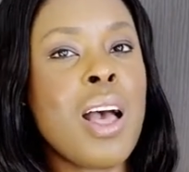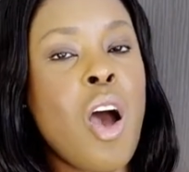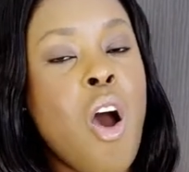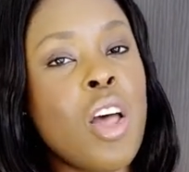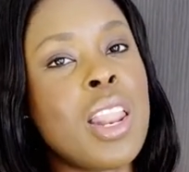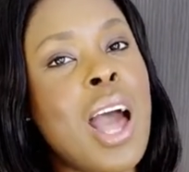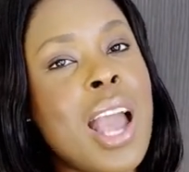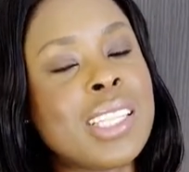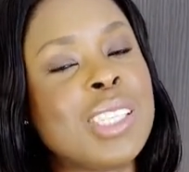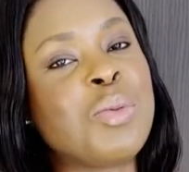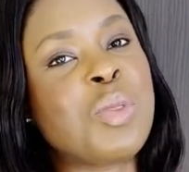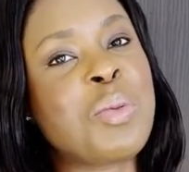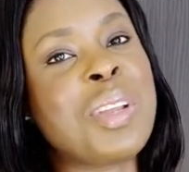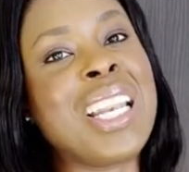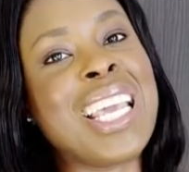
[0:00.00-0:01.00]
all the items
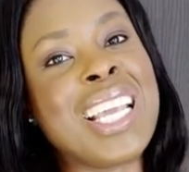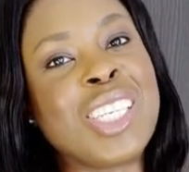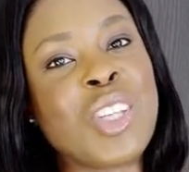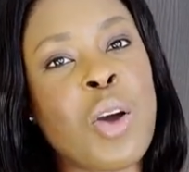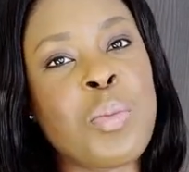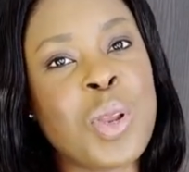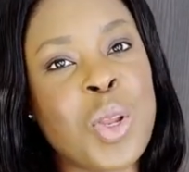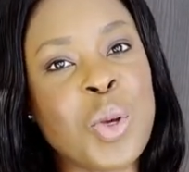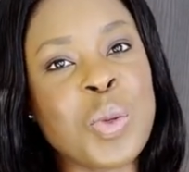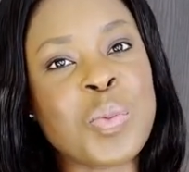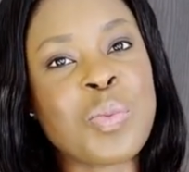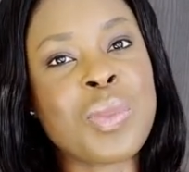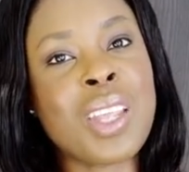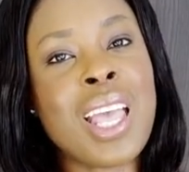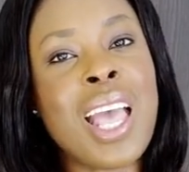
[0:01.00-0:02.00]
will be linked down below.
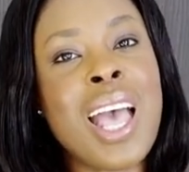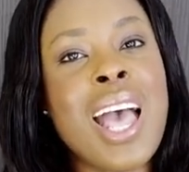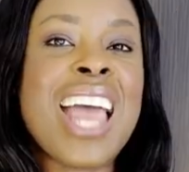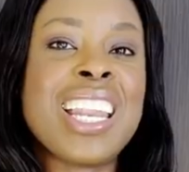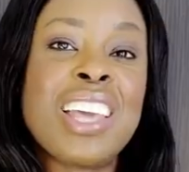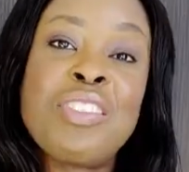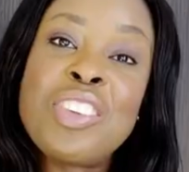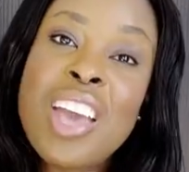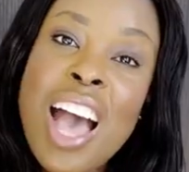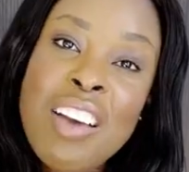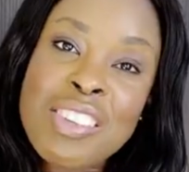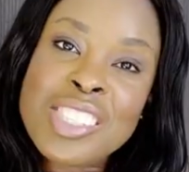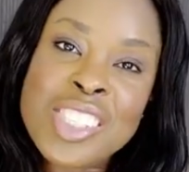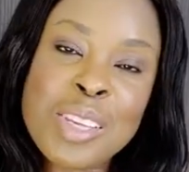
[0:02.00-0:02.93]
And if you haven't